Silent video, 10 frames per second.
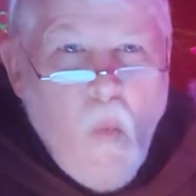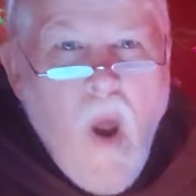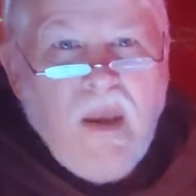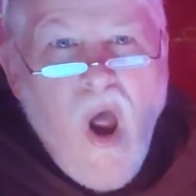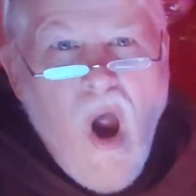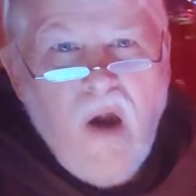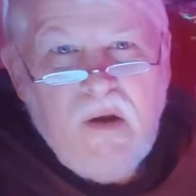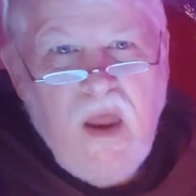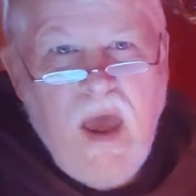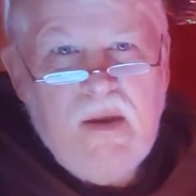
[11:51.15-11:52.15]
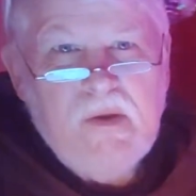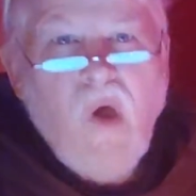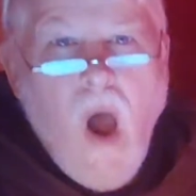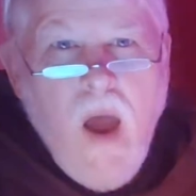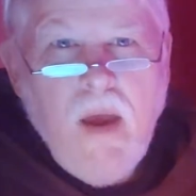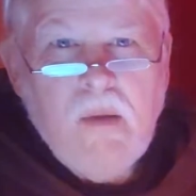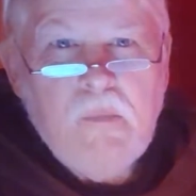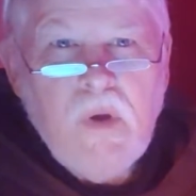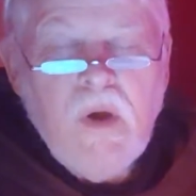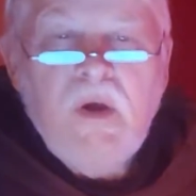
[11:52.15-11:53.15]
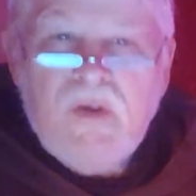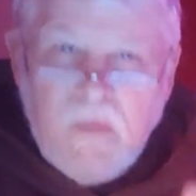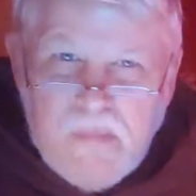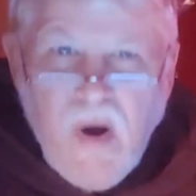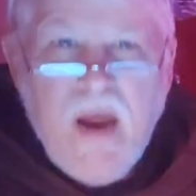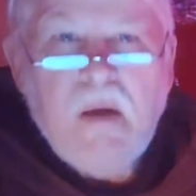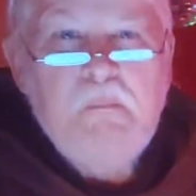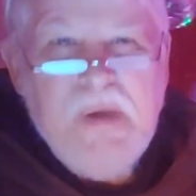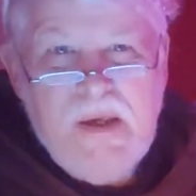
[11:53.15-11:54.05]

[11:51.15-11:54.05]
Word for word: one heart at a time to bring